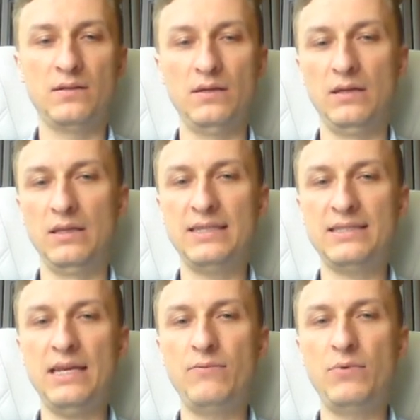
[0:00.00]
Let's
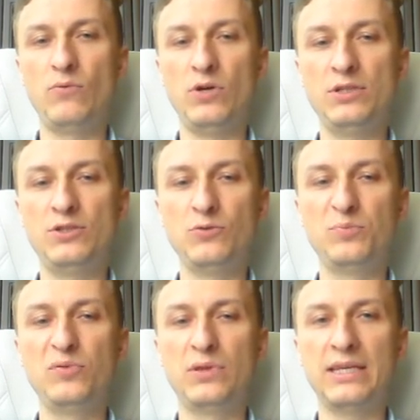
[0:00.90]
say we want to
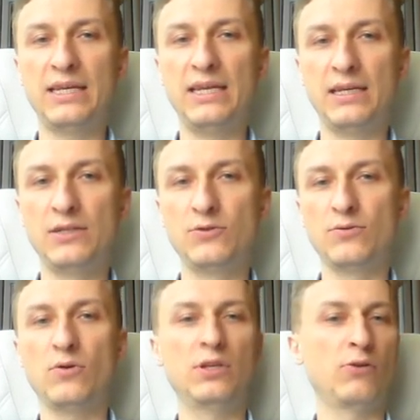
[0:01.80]
put the king into
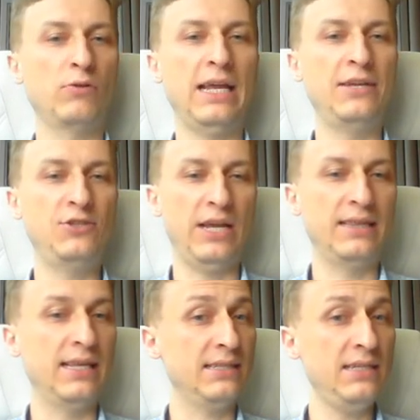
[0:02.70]
corner on h8.
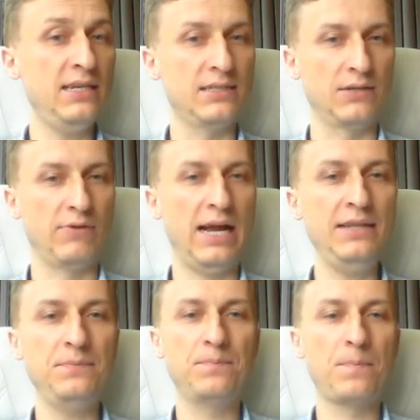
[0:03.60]
That's easy,
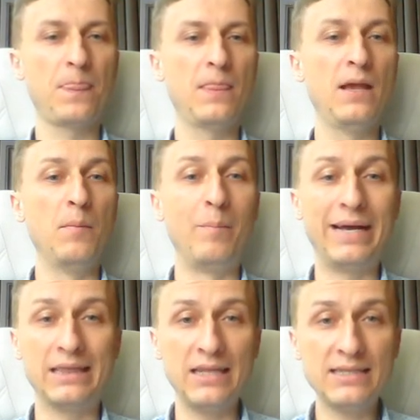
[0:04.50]
right?
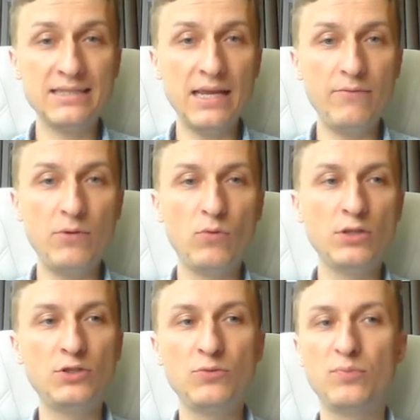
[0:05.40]
But let's say we
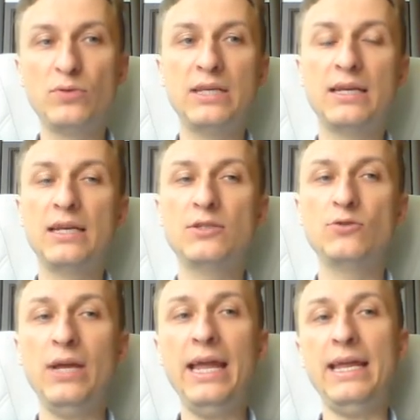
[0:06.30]
want to put the king
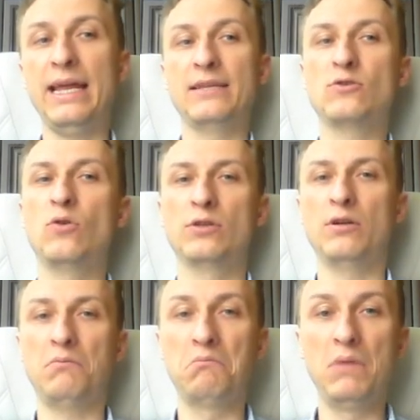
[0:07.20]
to a8 corner.
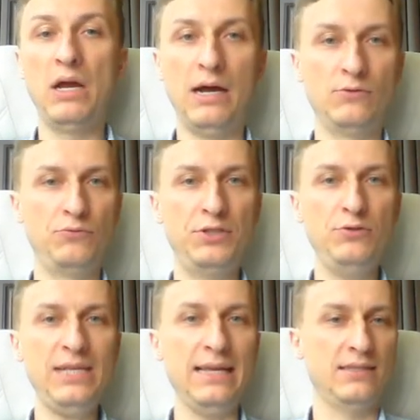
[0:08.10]
How do we
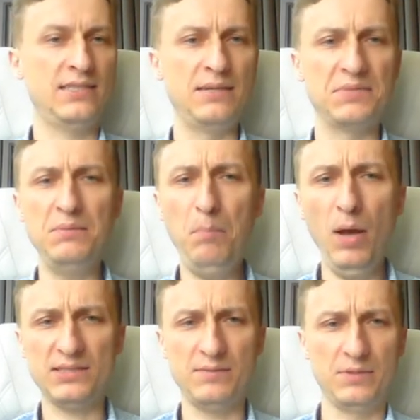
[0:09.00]
do that? It seems
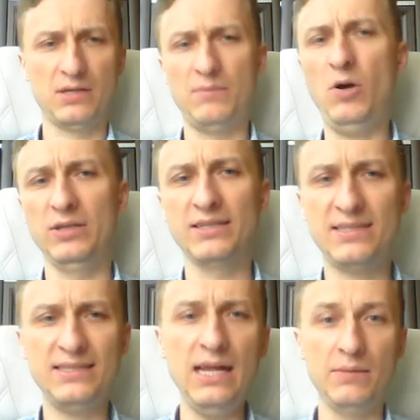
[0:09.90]
impossible. Come on, it's
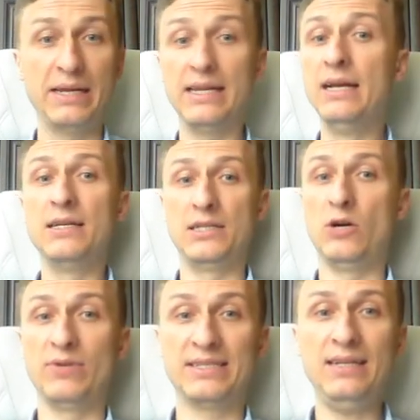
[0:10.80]
stalemate.
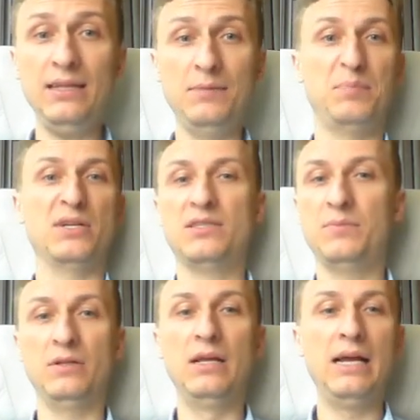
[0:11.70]
No, it's not
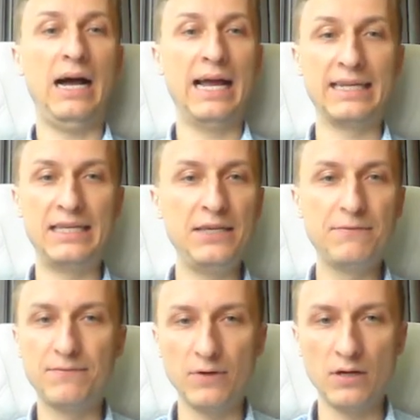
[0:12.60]
impossible. I
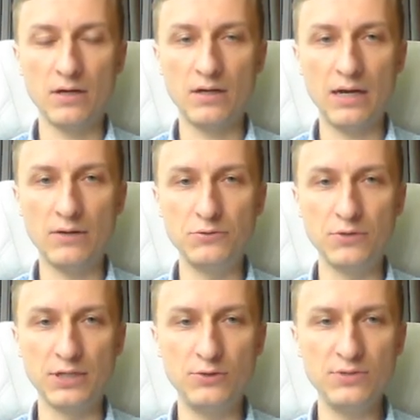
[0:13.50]
give, how
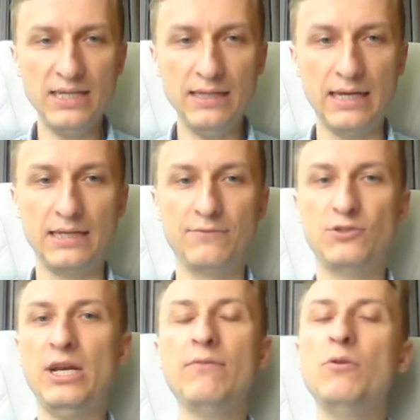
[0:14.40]
do I do that? I give
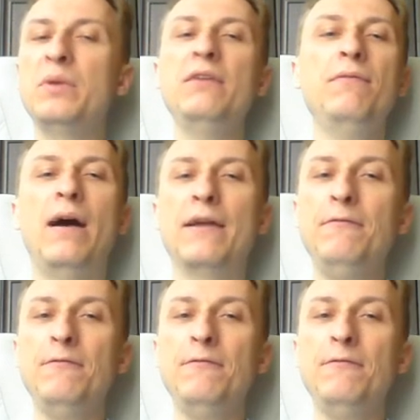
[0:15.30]
check from e5.